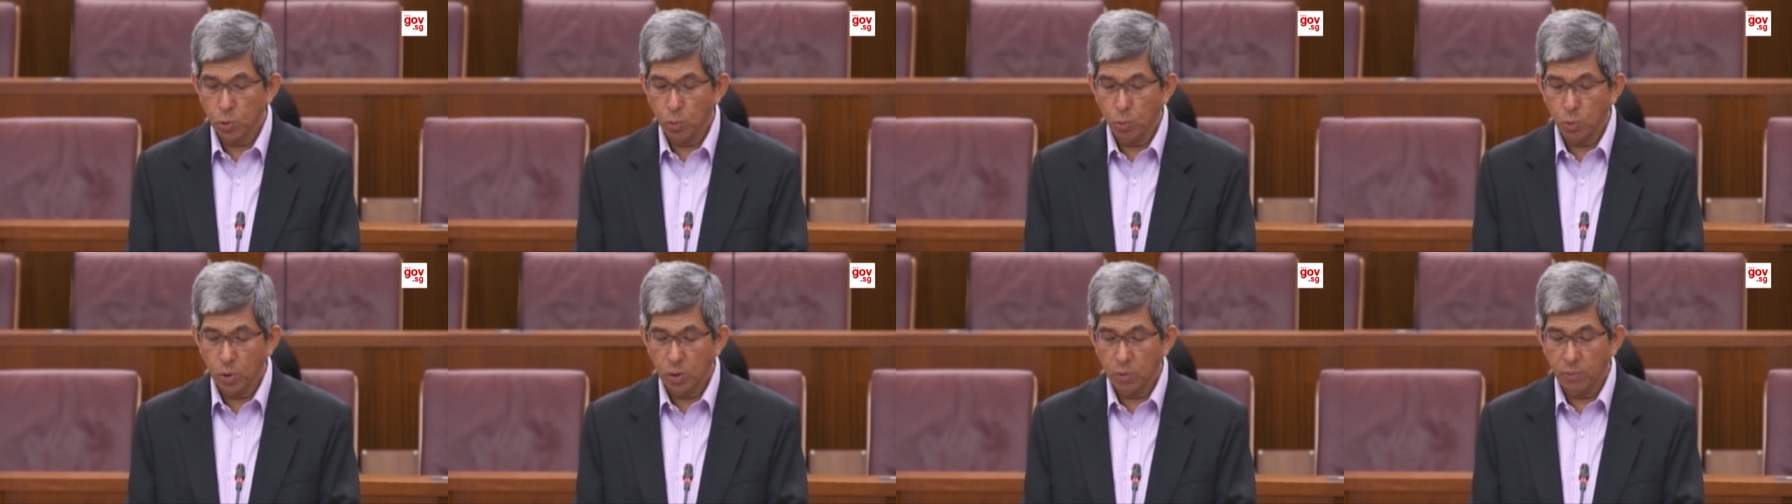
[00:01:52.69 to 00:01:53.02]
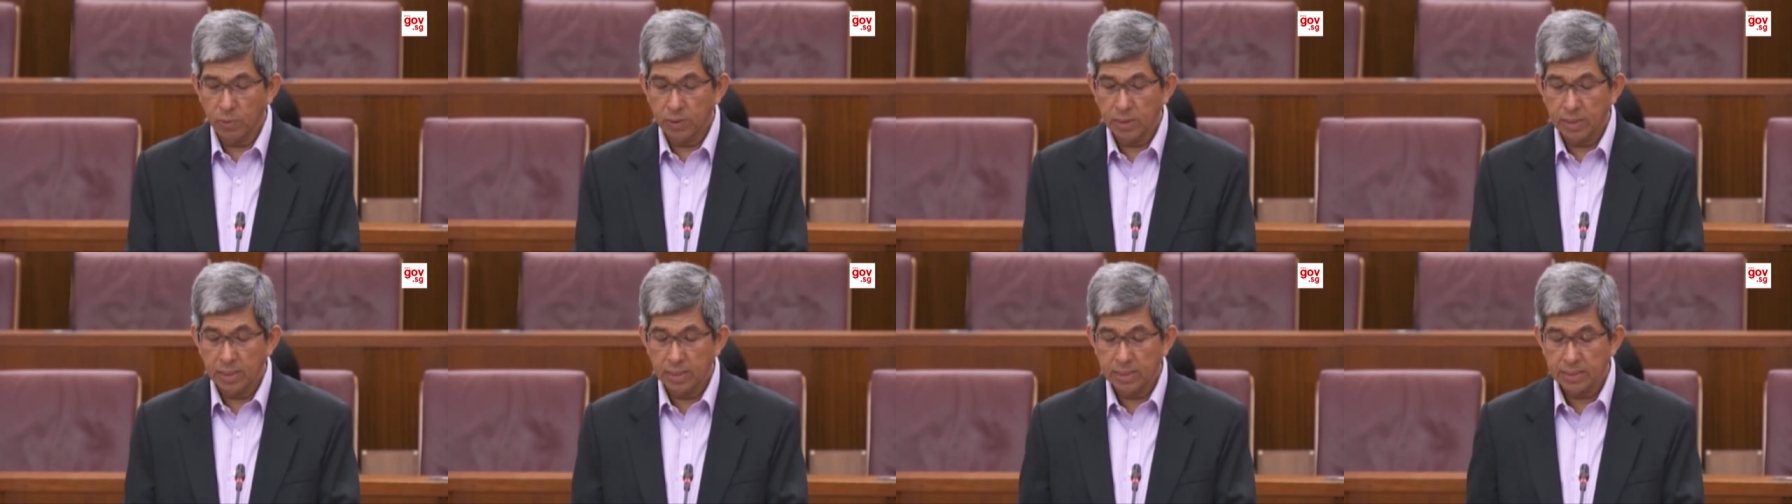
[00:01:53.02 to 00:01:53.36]
work
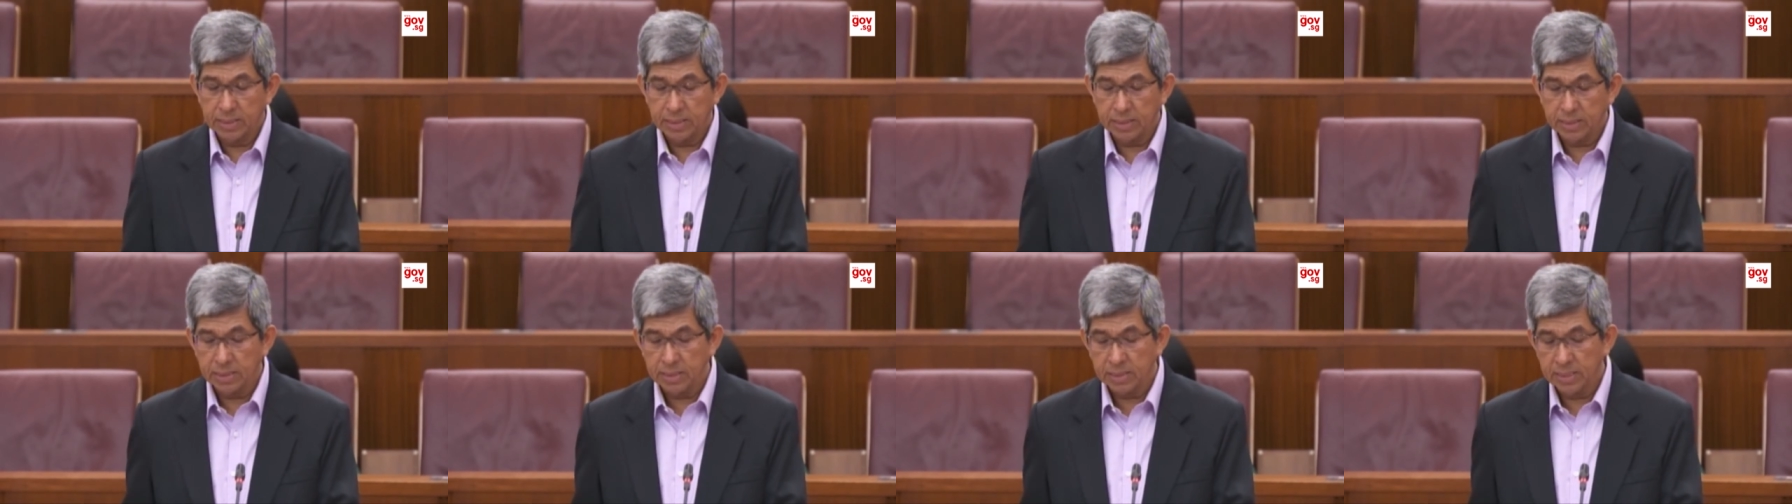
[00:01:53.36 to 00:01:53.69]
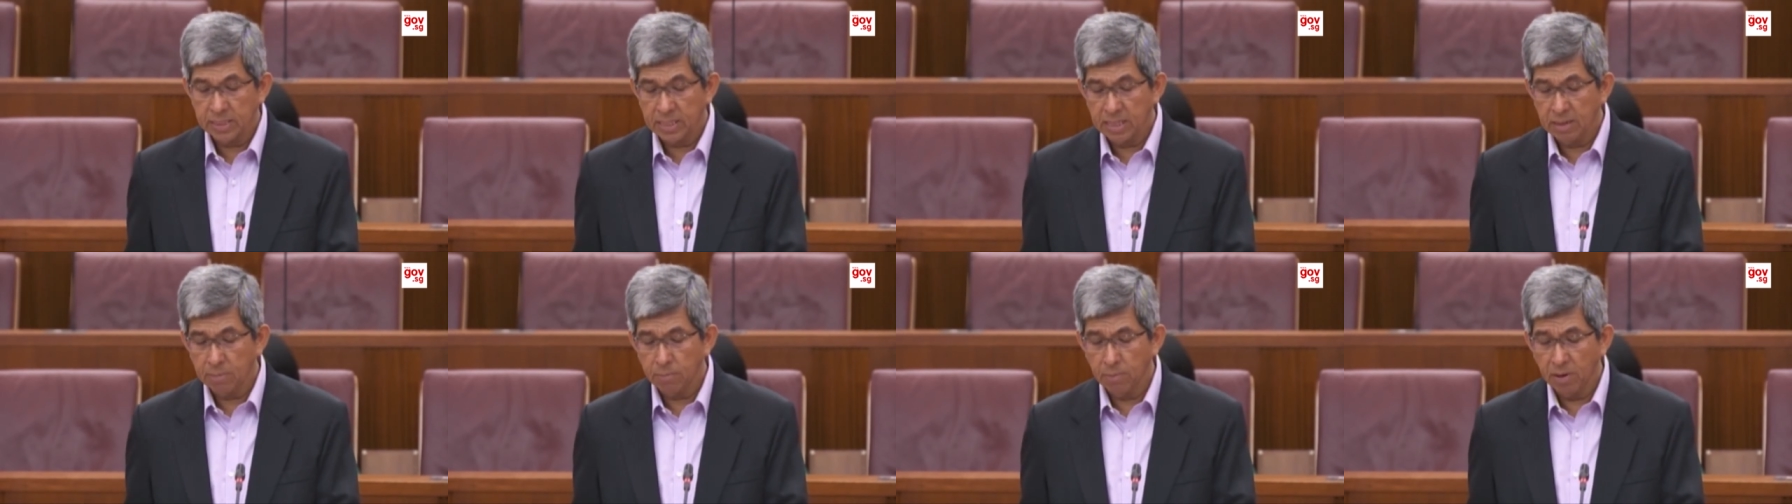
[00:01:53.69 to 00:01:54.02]
with the assistance
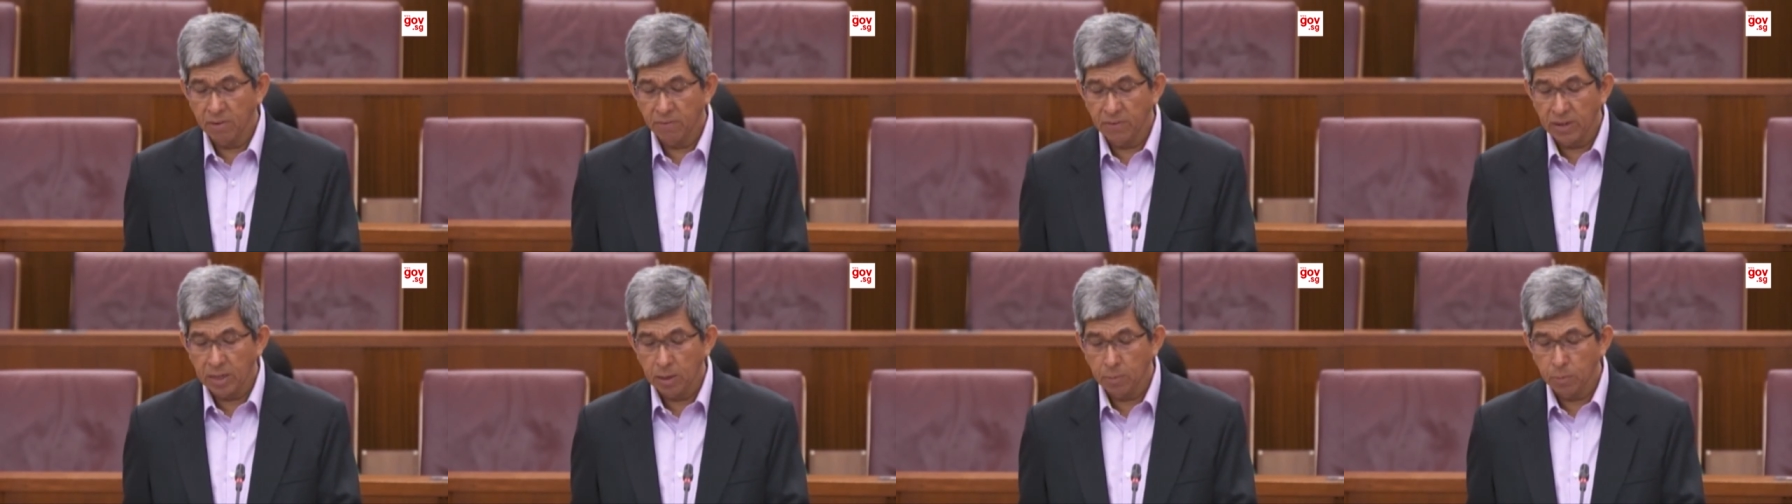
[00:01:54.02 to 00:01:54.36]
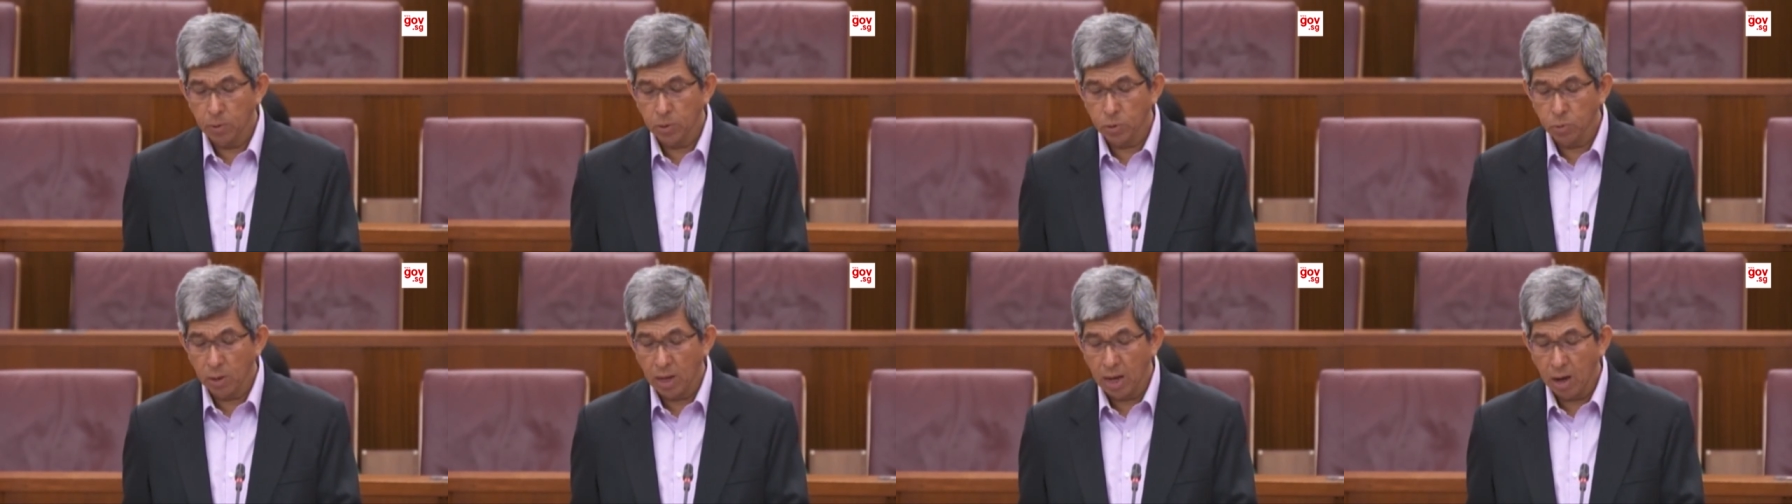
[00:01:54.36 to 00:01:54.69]
scheme available
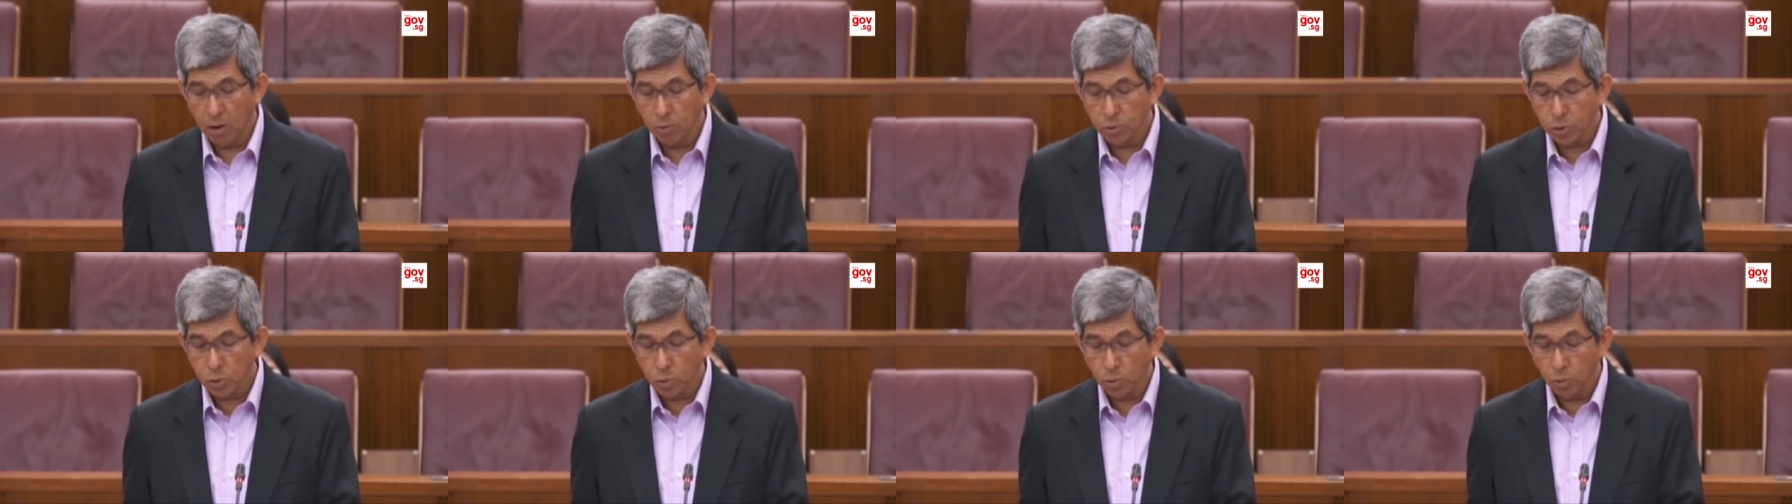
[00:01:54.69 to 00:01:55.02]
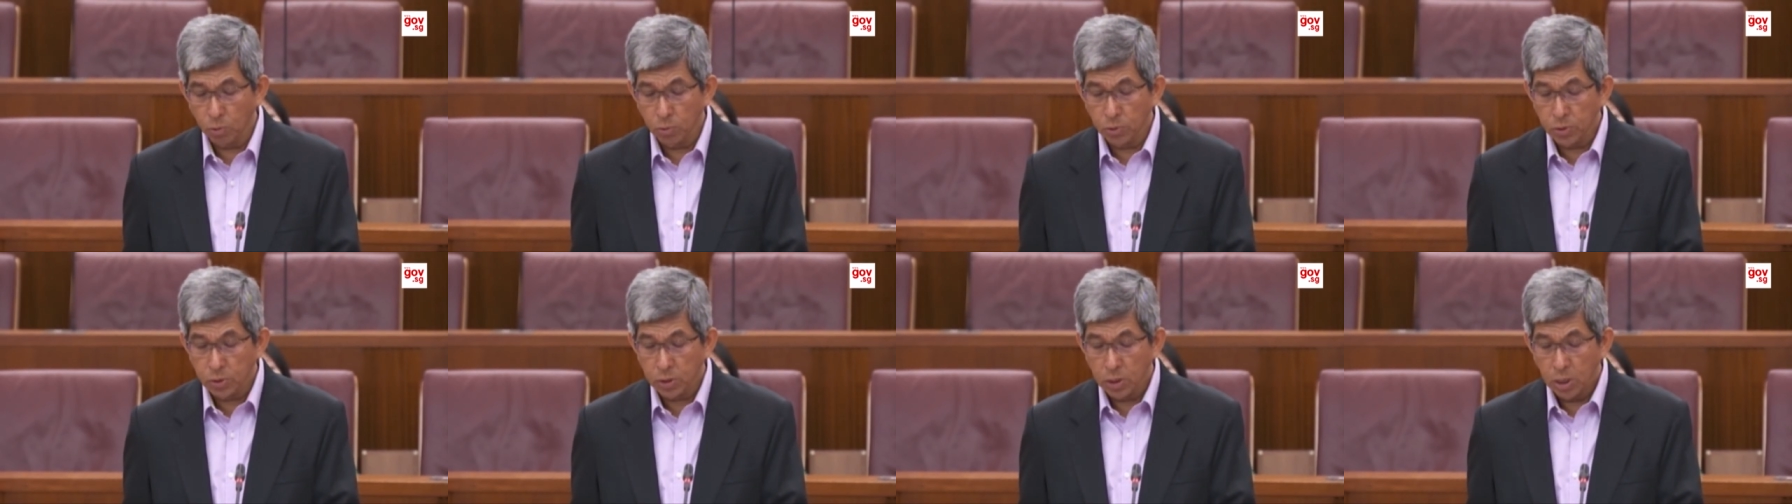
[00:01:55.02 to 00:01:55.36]
to
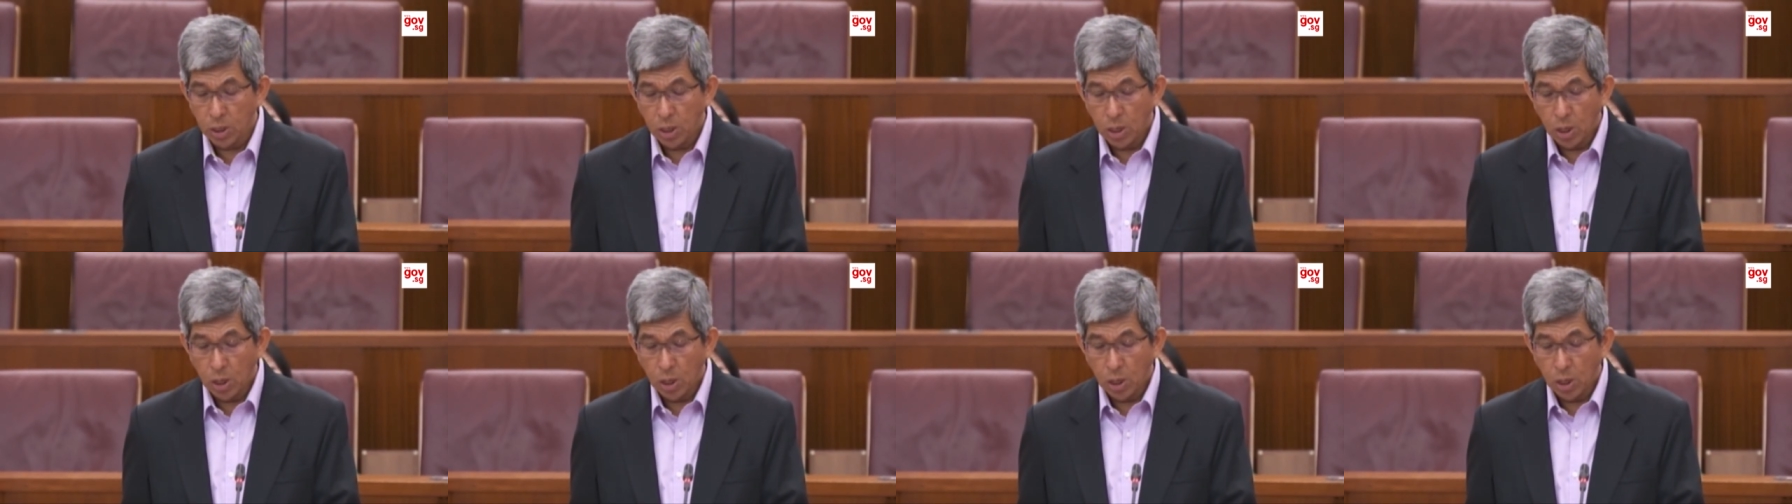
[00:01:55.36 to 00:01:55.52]
households